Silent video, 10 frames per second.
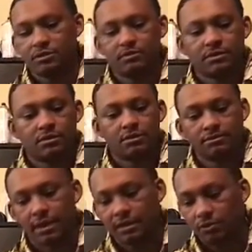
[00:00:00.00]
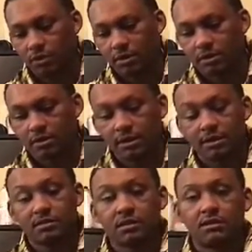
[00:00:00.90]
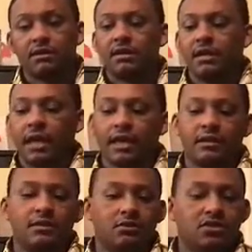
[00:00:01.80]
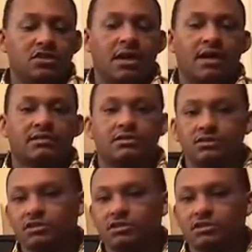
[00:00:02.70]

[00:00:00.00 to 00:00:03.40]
with the new body work and all that stuff, and new shocks, new